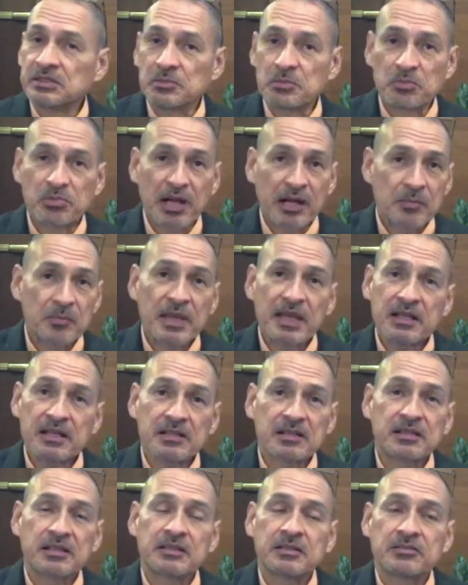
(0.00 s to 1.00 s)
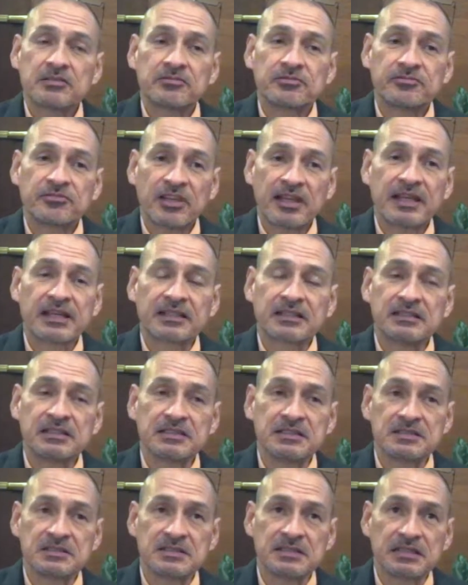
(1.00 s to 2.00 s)
The pragmatic fact
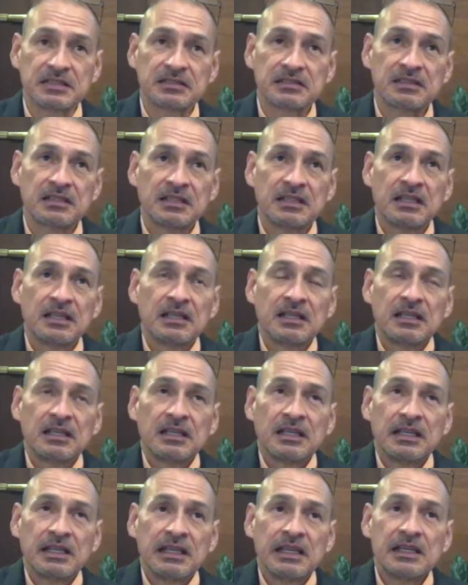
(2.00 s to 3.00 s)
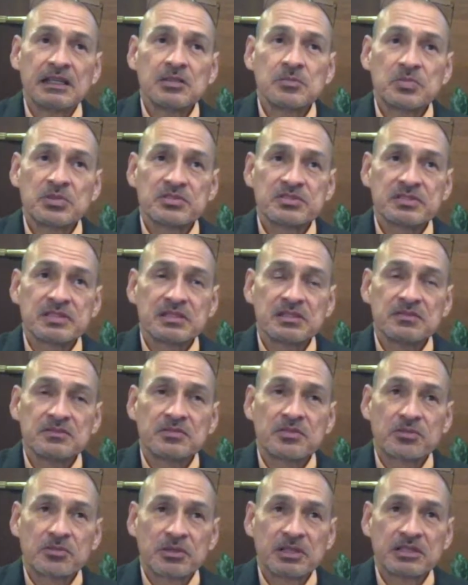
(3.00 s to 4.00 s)
is that any
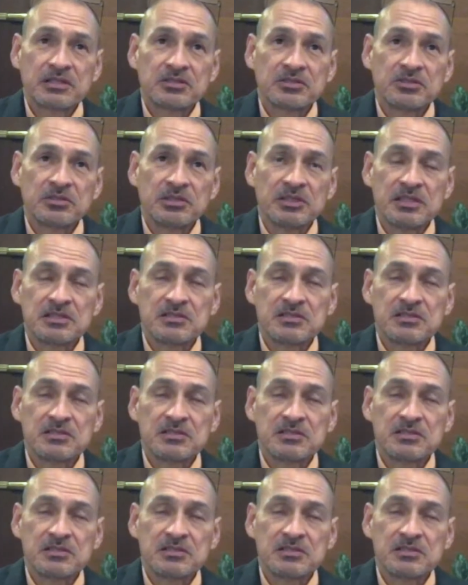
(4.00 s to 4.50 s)
perceived threat to an